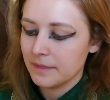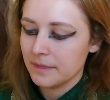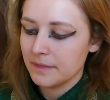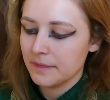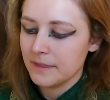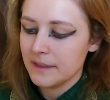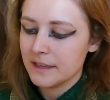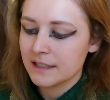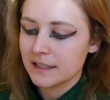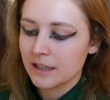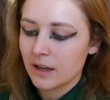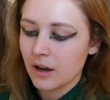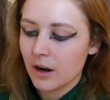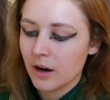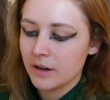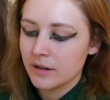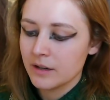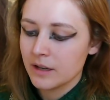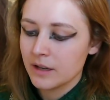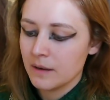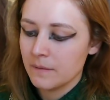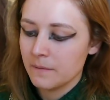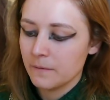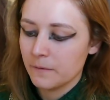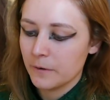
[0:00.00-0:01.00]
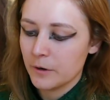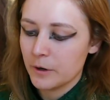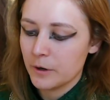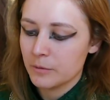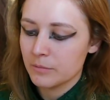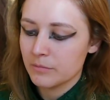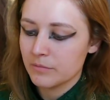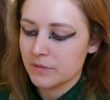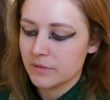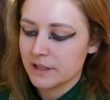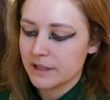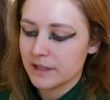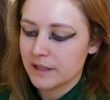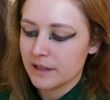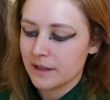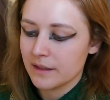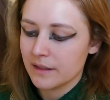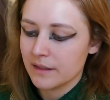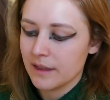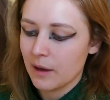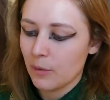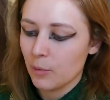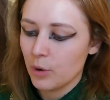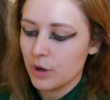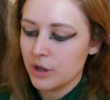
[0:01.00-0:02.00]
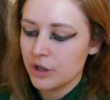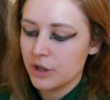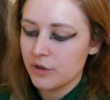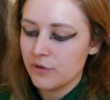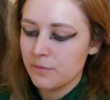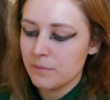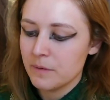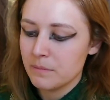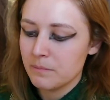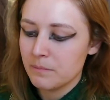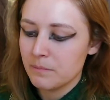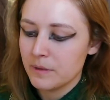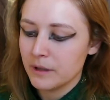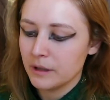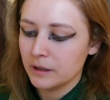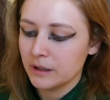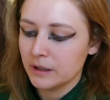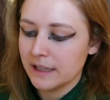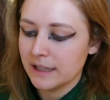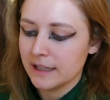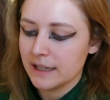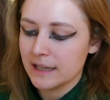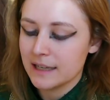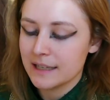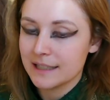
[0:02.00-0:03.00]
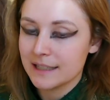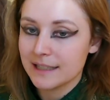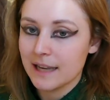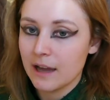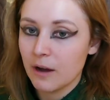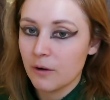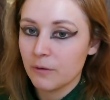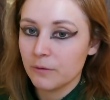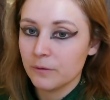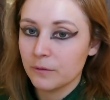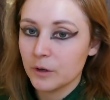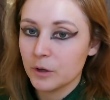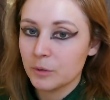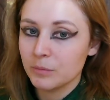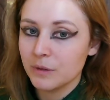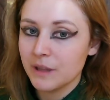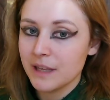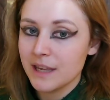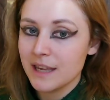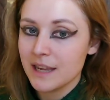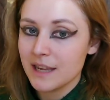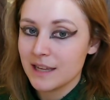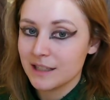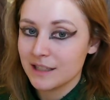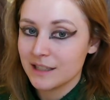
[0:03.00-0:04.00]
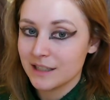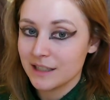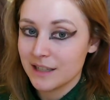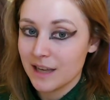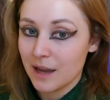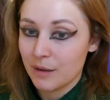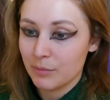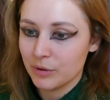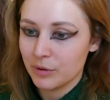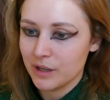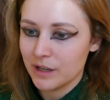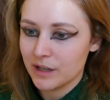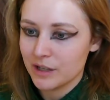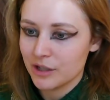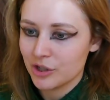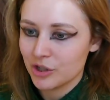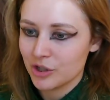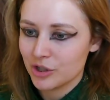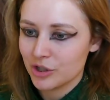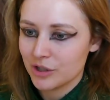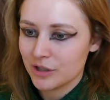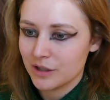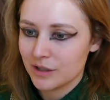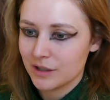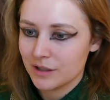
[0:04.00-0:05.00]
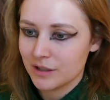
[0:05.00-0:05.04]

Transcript: This card confirms that what you've been building is now firmly established